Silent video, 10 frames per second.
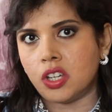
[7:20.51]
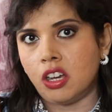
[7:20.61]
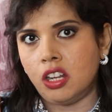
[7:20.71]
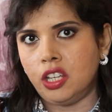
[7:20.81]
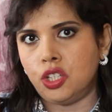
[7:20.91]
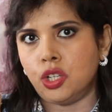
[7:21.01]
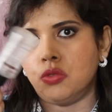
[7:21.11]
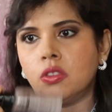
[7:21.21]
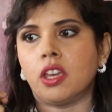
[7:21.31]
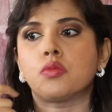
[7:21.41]
Early
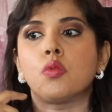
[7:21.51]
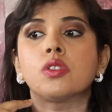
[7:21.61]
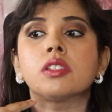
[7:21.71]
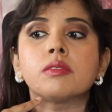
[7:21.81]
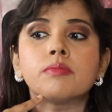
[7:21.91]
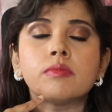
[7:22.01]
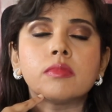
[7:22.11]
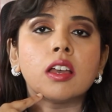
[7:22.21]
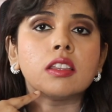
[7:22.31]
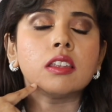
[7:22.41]
June that was,
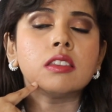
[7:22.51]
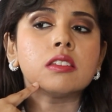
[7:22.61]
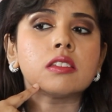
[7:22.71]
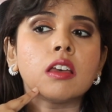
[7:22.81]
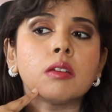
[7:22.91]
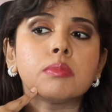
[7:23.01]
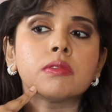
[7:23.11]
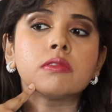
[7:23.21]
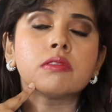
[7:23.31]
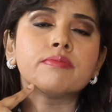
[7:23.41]
and then this
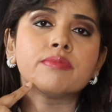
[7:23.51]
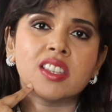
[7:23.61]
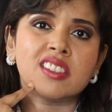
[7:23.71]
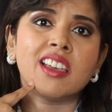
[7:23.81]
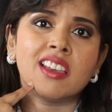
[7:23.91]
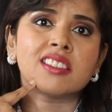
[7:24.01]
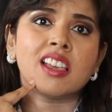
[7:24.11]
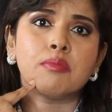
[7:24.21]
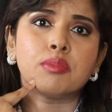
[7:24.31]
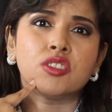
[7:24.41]
happened. This has
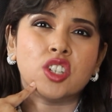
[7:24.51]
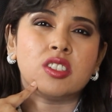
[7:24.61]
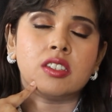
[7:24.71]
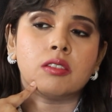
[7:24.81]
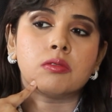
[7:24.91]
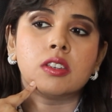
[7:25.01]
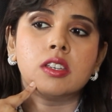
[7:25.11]
happened just now.